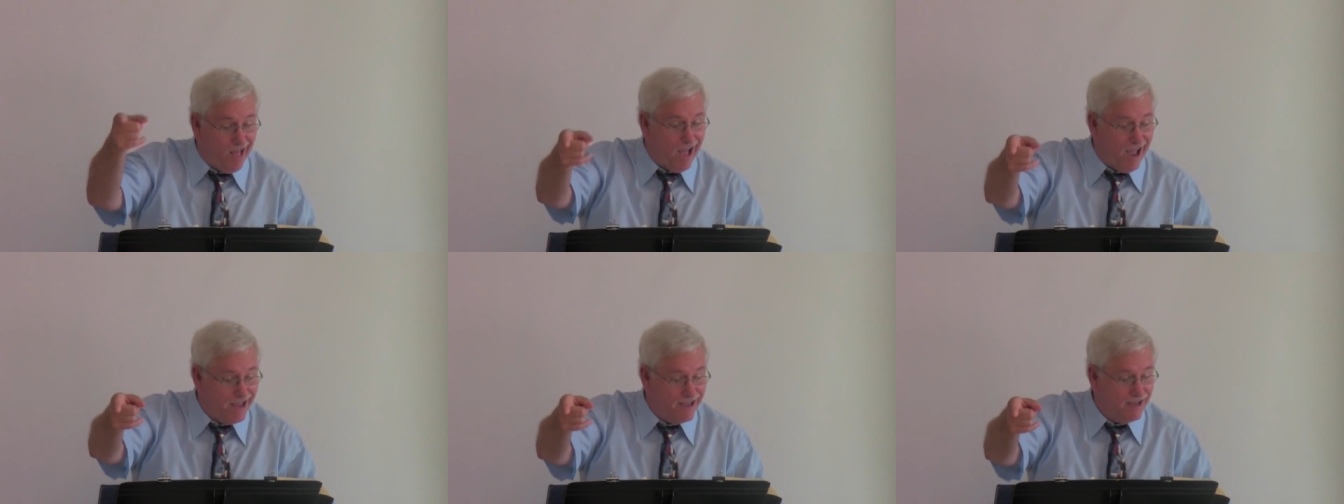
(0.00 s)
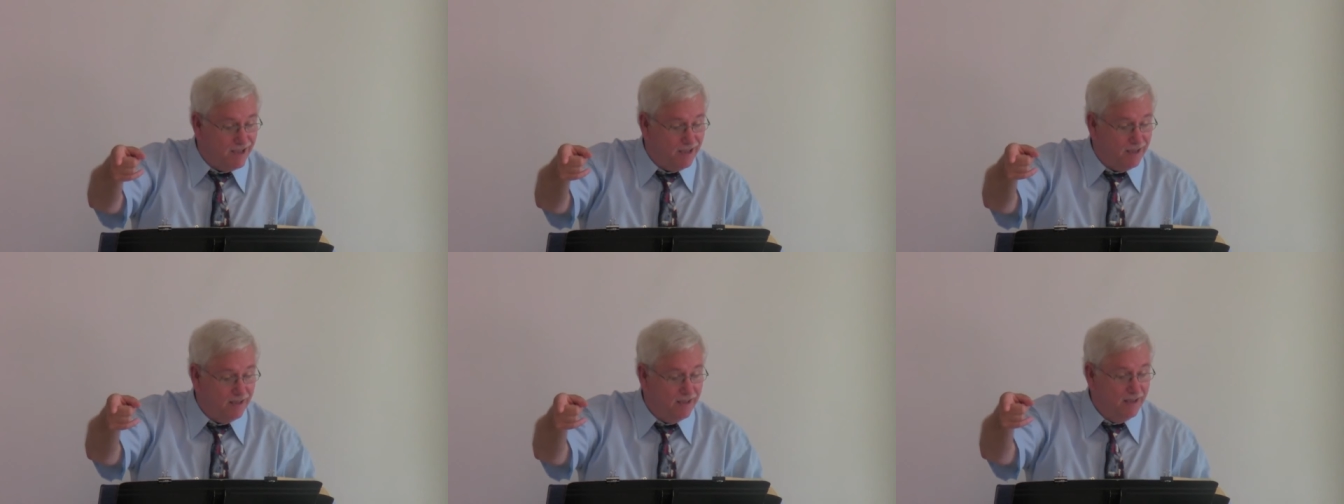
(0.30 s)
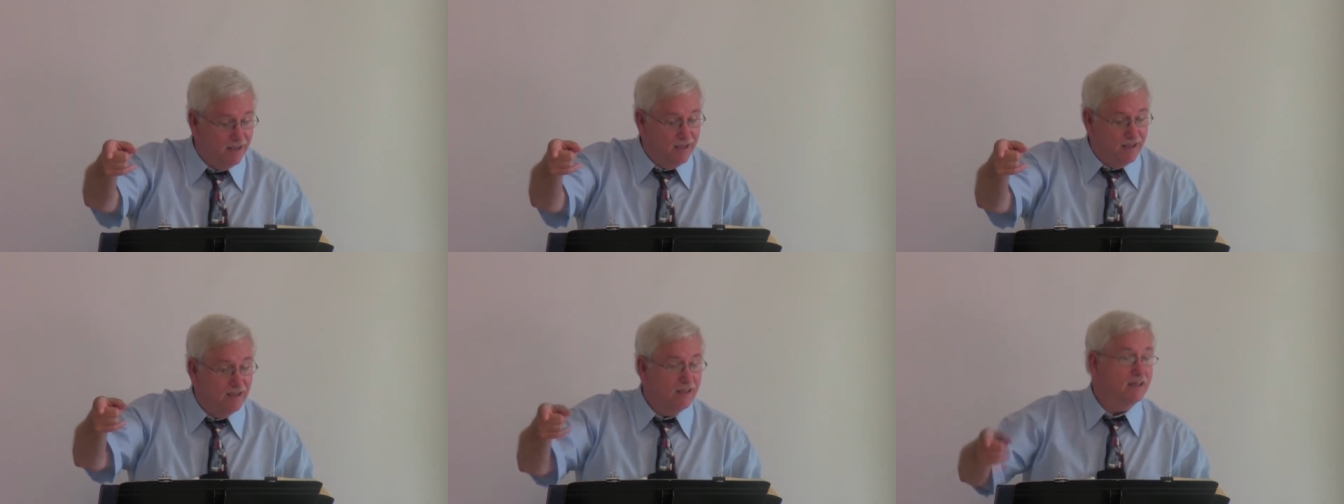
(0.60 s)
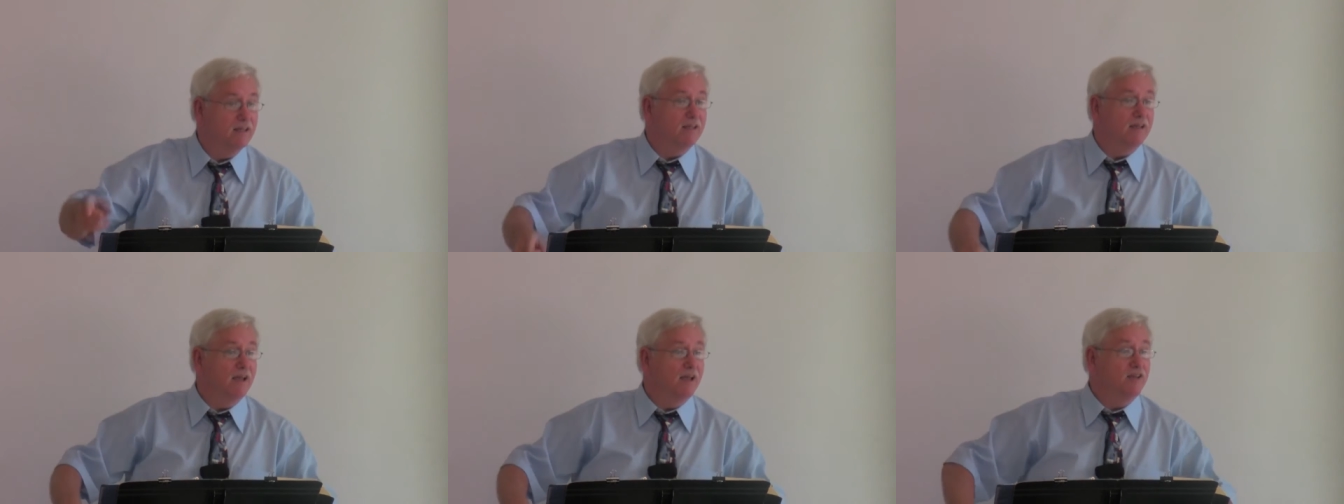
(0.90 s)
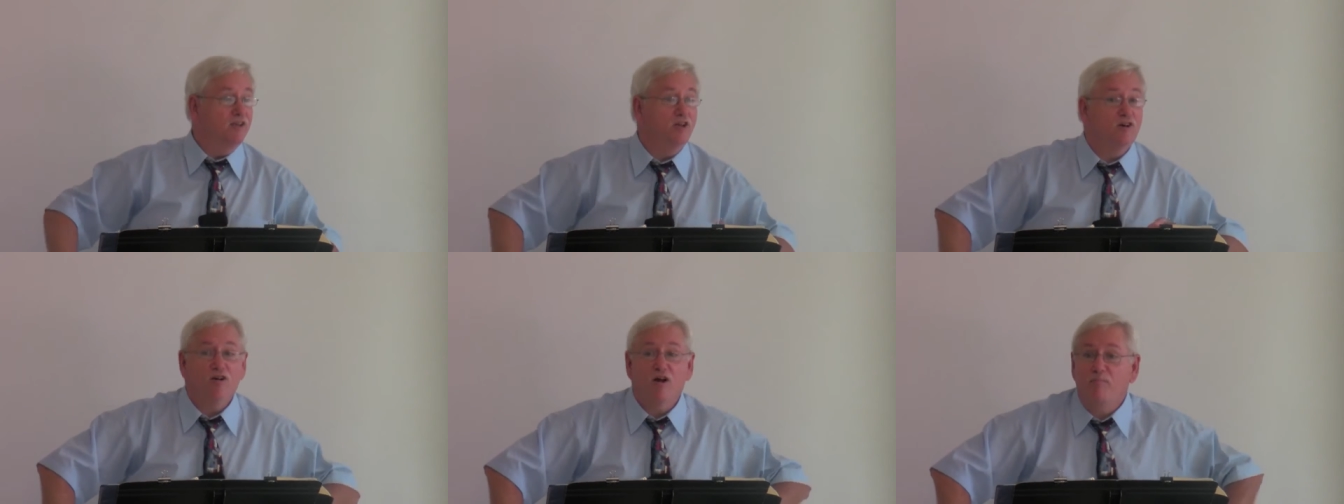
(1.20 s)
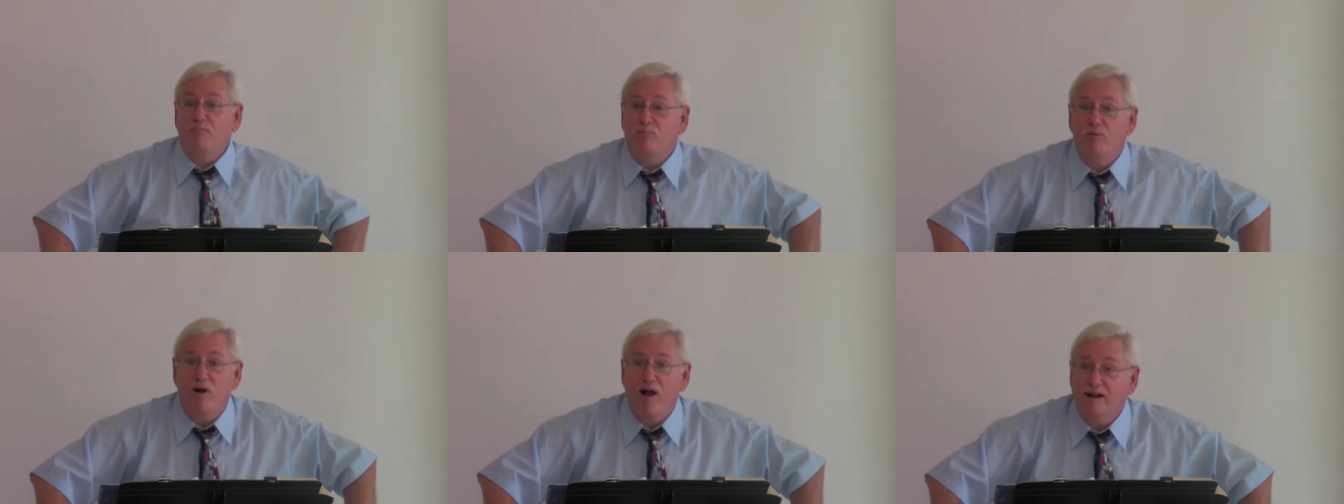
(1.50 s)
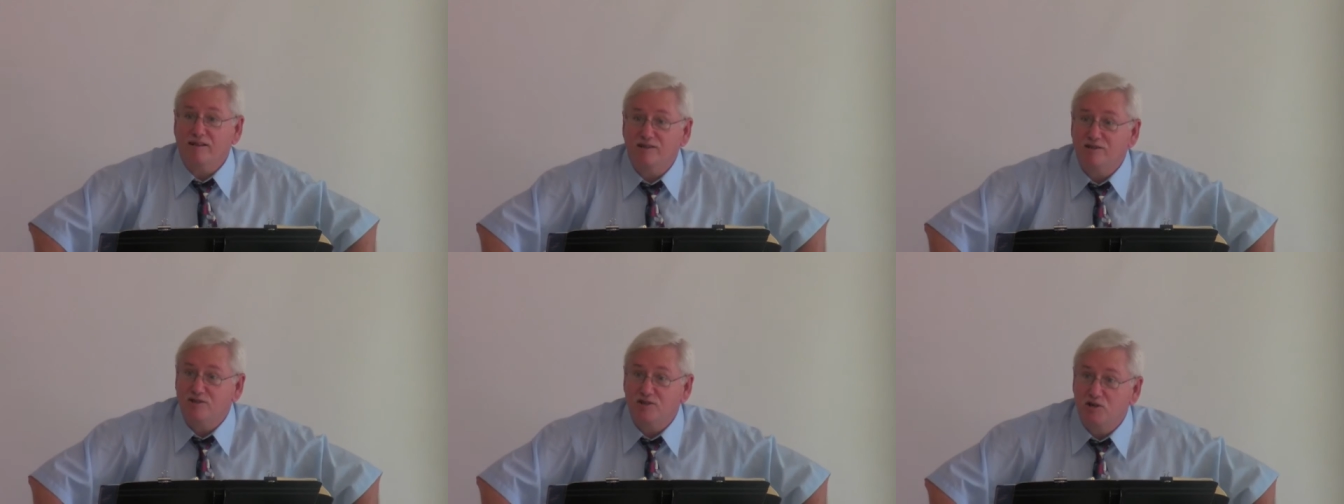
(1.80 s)
lying, and you're not
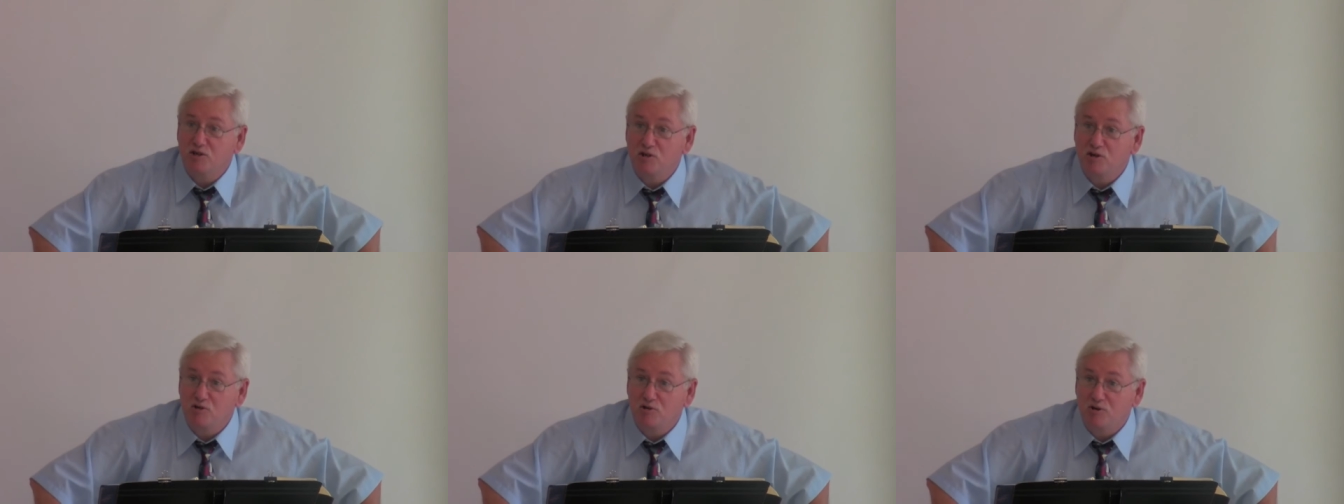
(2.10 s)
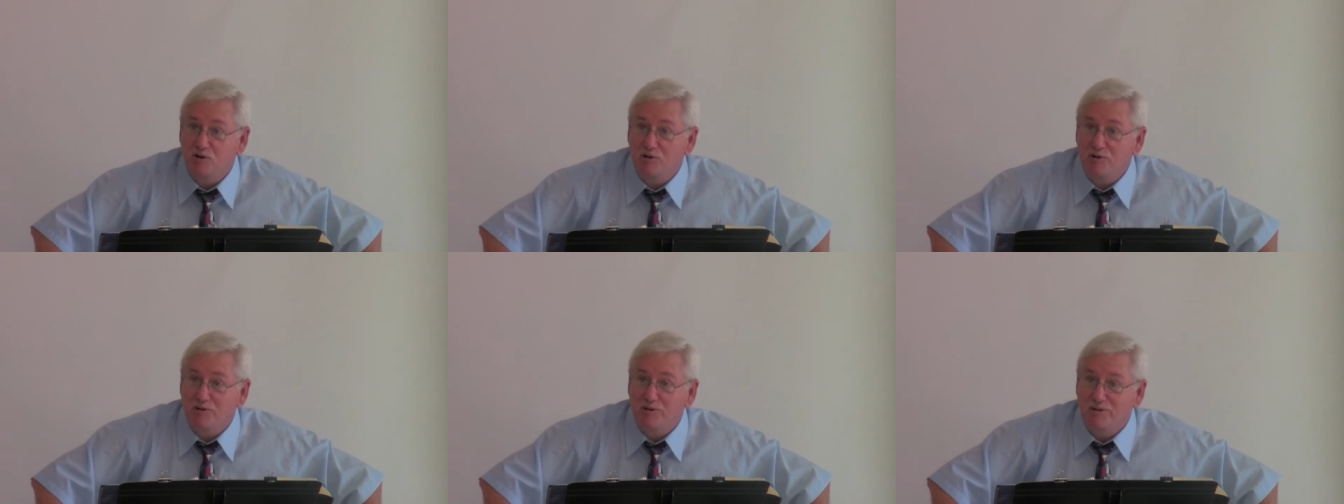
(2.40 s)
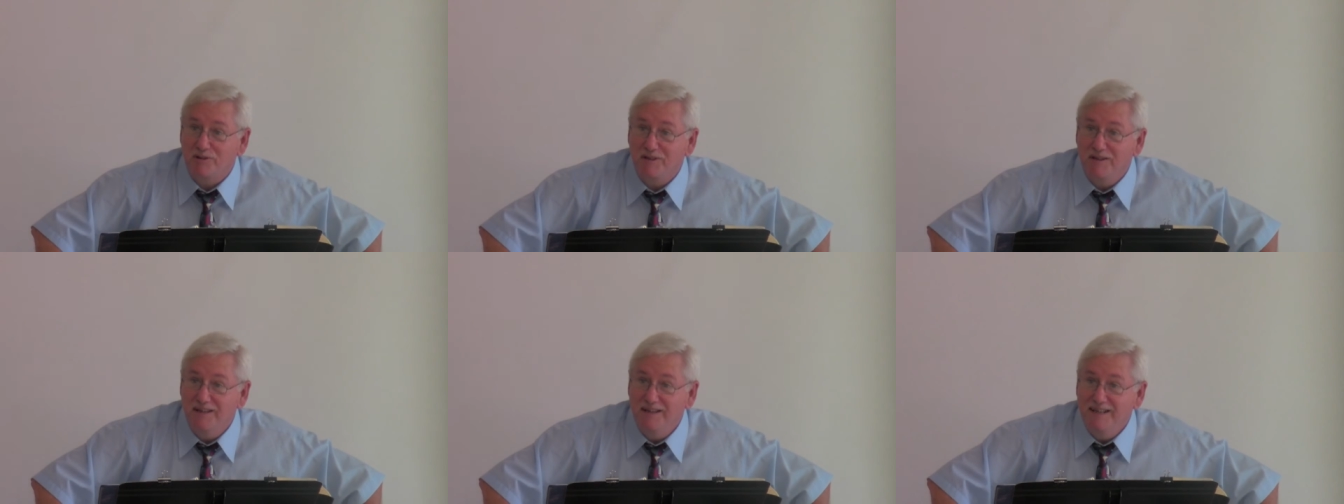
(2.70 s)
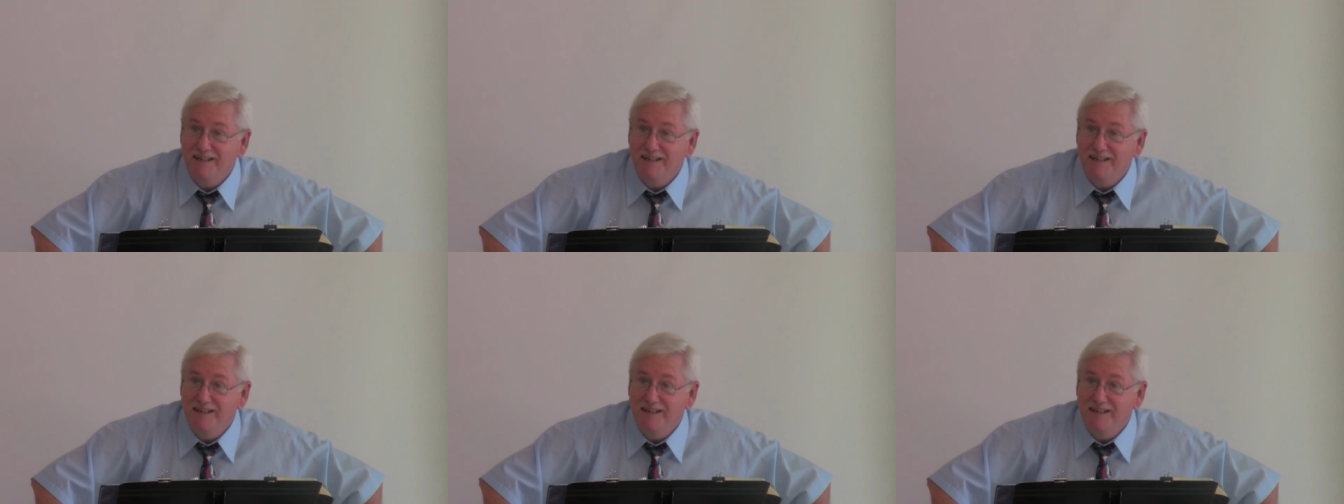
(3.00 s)
practicing the truth.